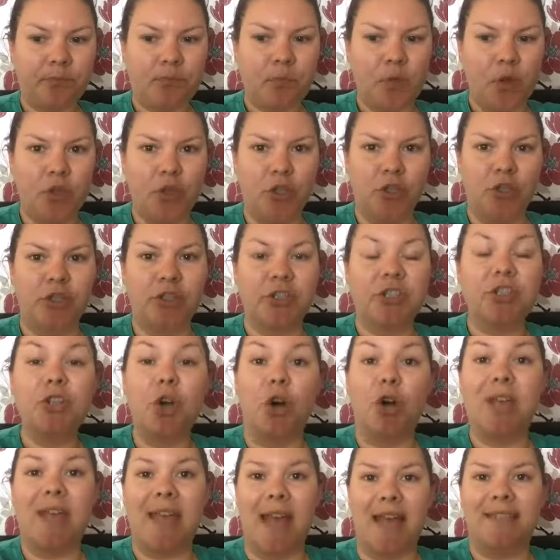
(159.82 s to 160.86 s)
you're just
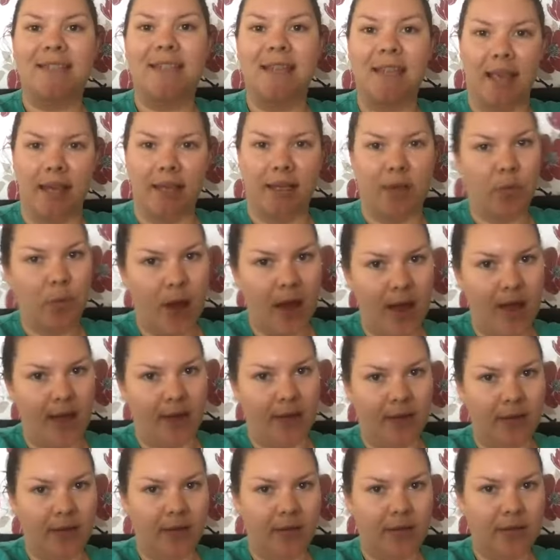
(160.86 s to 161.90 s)
not getting
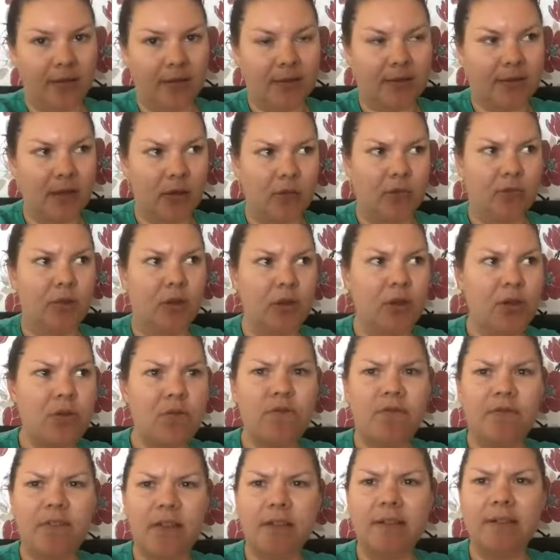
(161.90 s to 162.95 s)
anywhere. So who
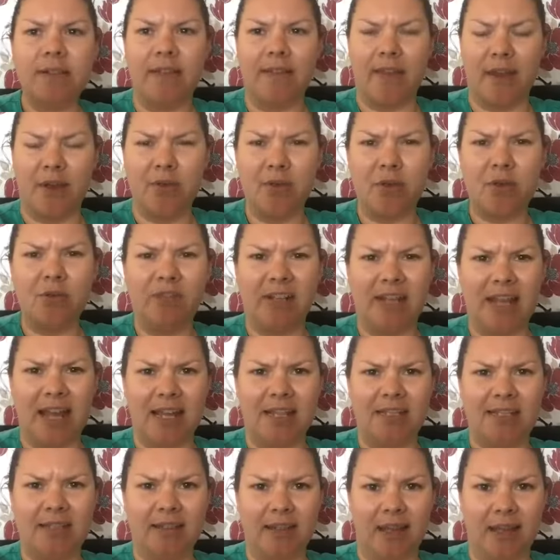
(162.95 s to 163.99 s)
feels like that? Who can
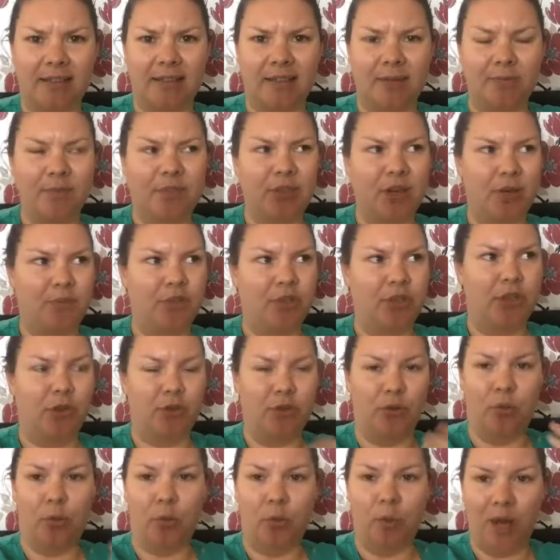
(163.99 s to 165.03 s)
relate to that? Sometimes, you know,
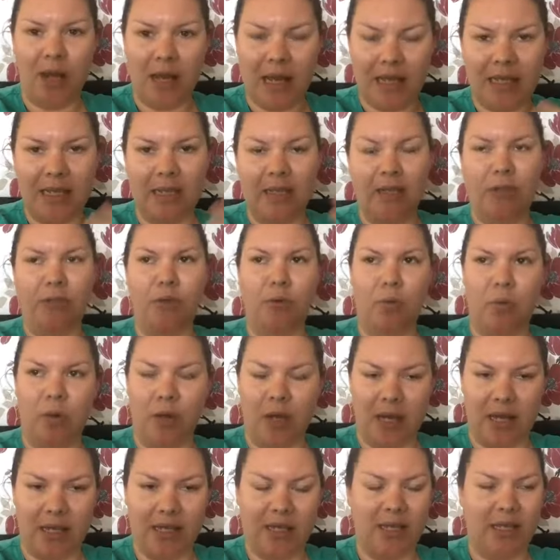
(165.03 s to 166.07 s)
you're
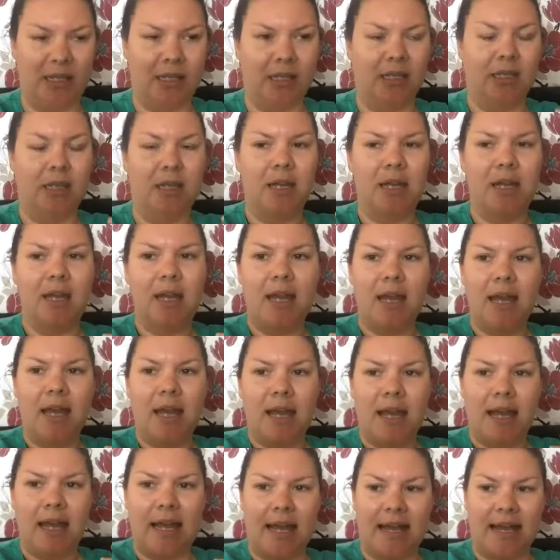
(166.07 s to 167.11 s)
working
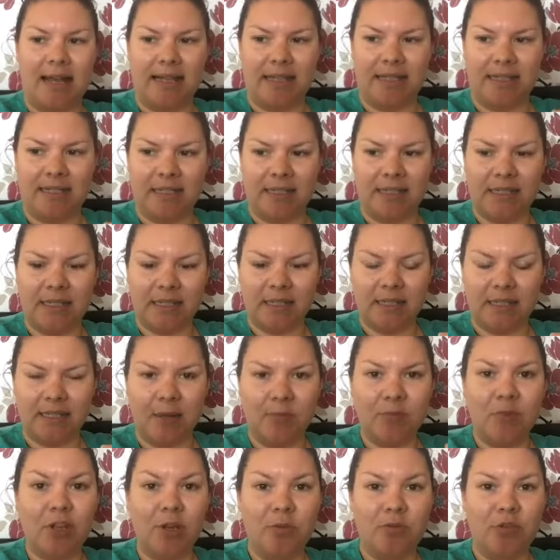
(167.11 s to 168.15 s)
and
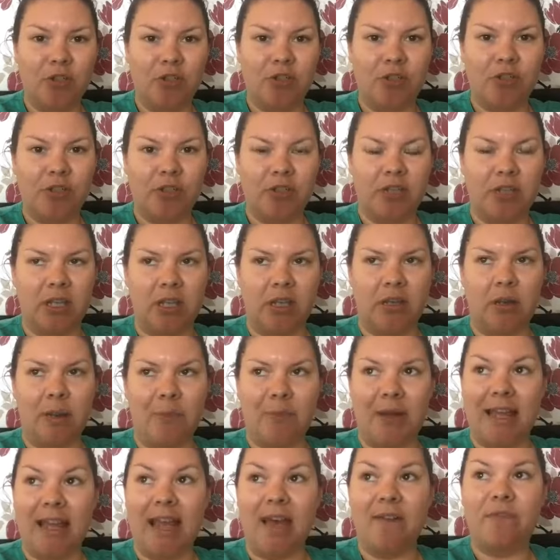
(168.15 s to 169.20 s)
sometimes you just think,
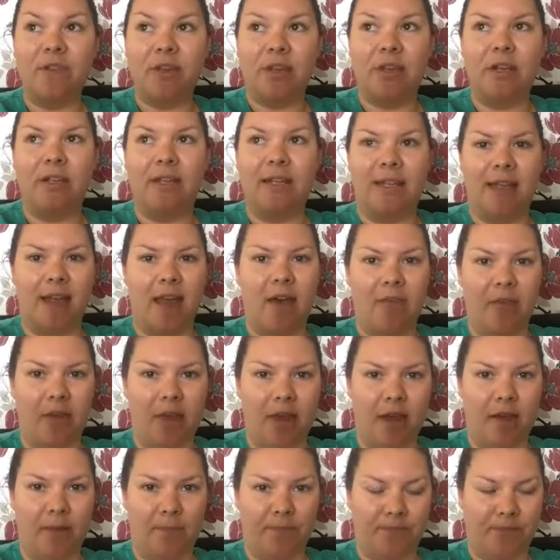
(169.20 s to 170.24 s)
am I ever going to get
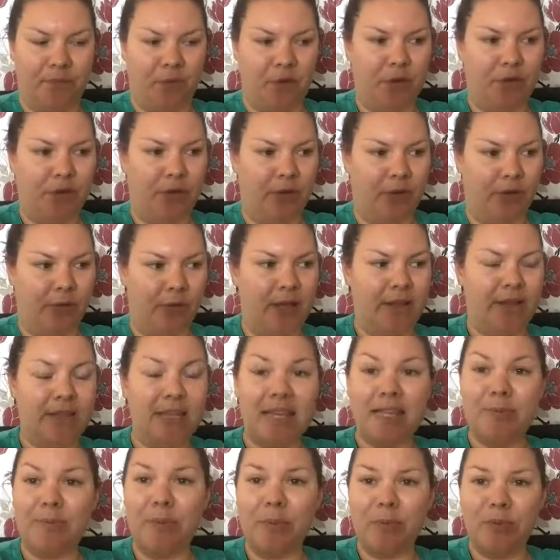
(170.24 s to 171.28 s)
there? You know, and
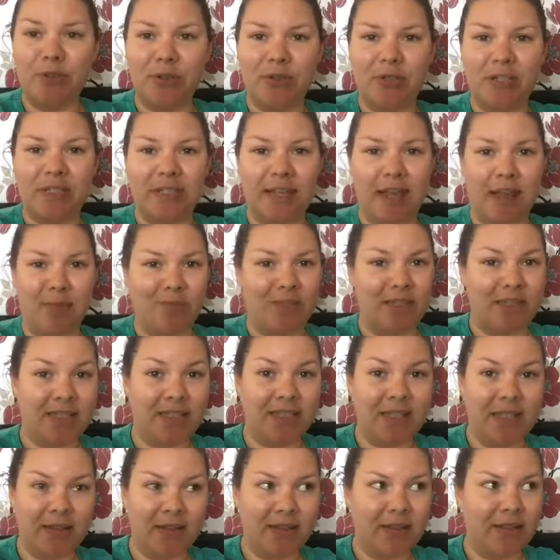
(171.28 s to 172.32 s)
these people do the same. These
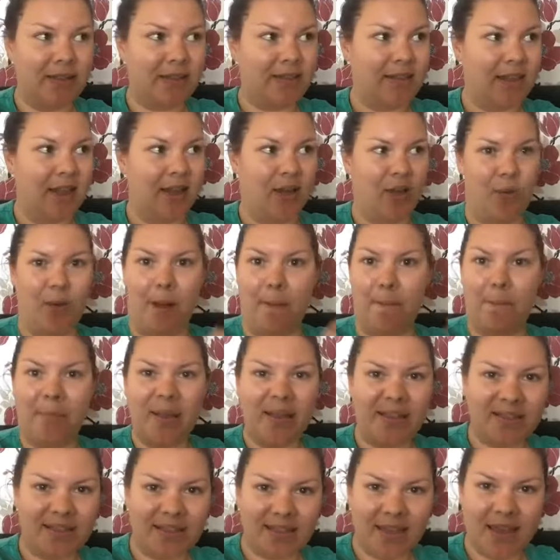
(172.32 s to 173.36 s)
singers, they go out
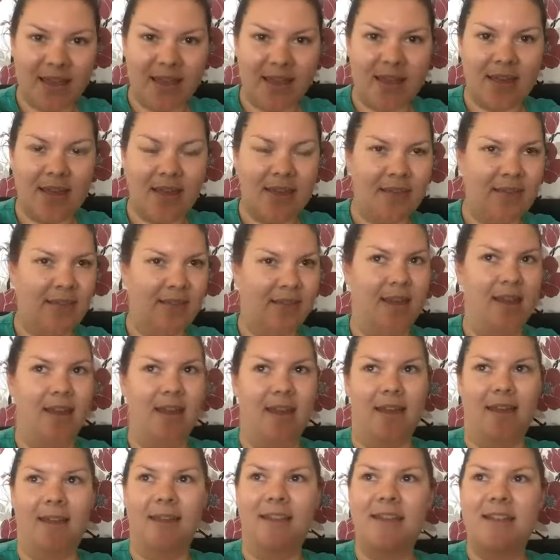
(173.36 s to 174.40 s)
busking,
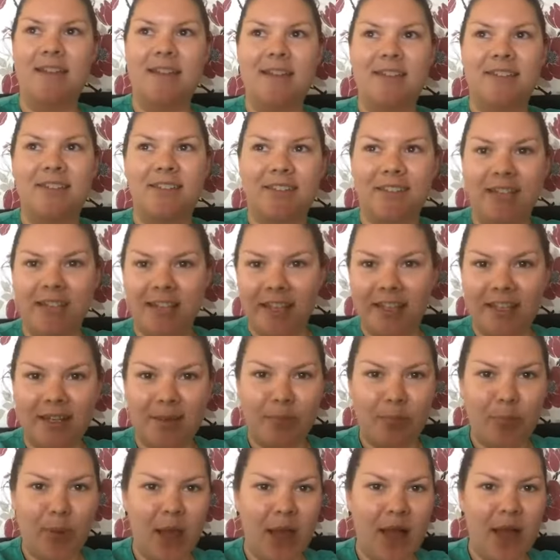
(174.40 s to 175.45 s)
they're singing
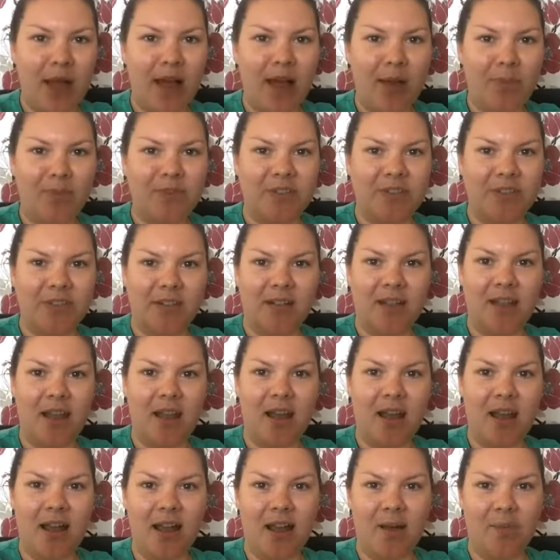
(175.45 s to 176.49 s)
in pubs and
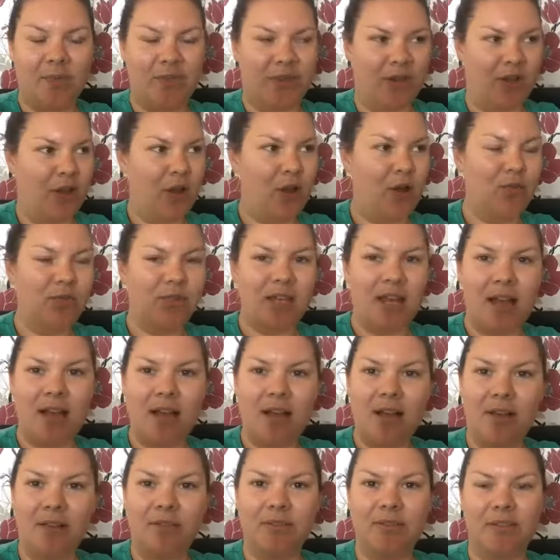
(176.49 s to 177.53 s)
clubs and
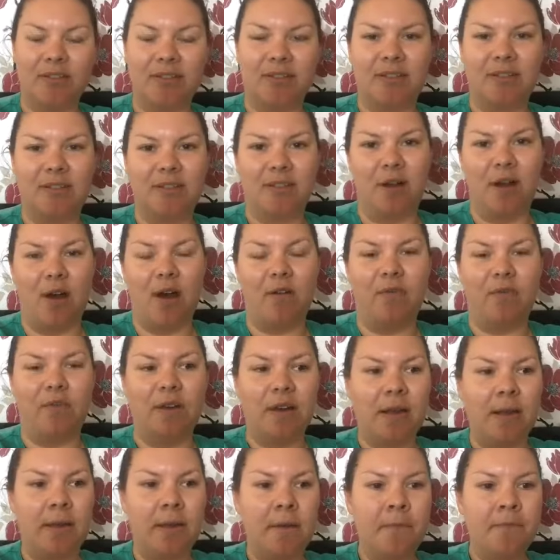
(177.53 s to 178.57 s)
hotels and stuff
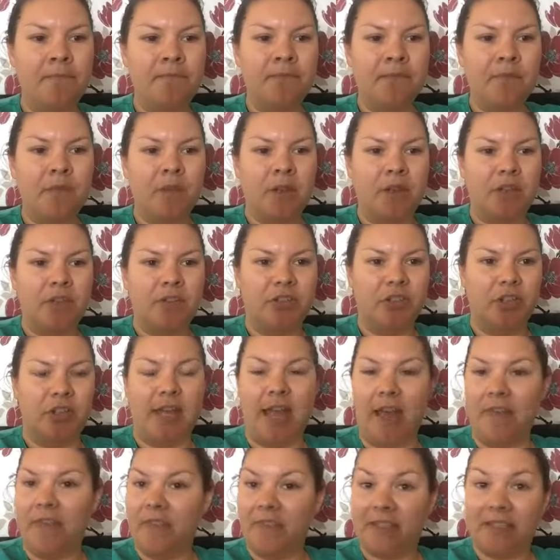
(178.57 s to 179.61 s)
to
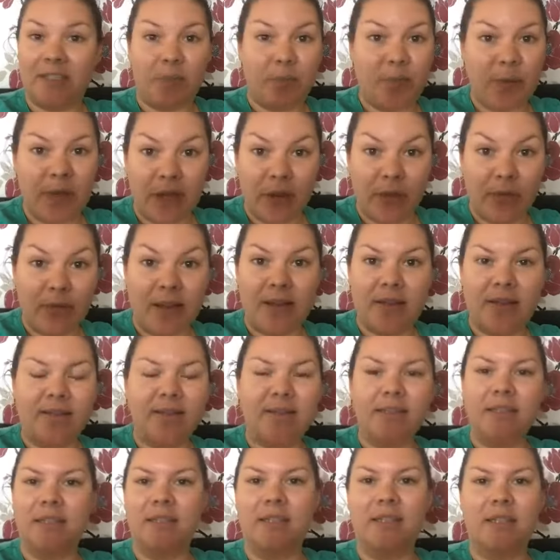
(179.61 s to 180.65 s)
get the
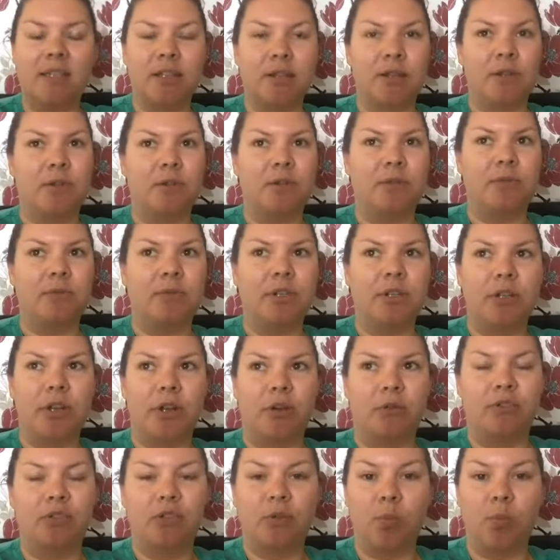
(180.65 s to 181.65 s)
experience, to, you know, just